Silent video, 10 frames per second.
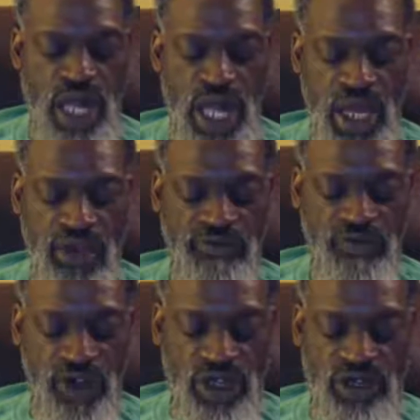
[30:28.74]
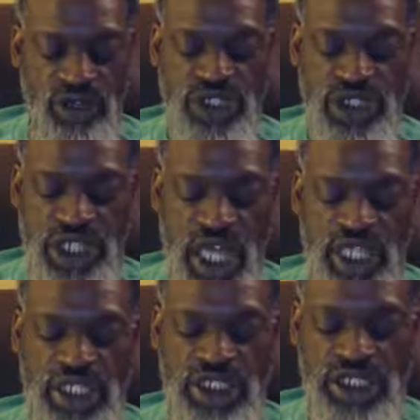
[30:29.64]
Helen Fuller, Eugene
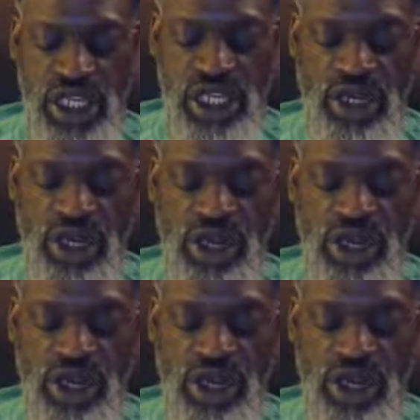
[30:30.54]
Jackson Sr.,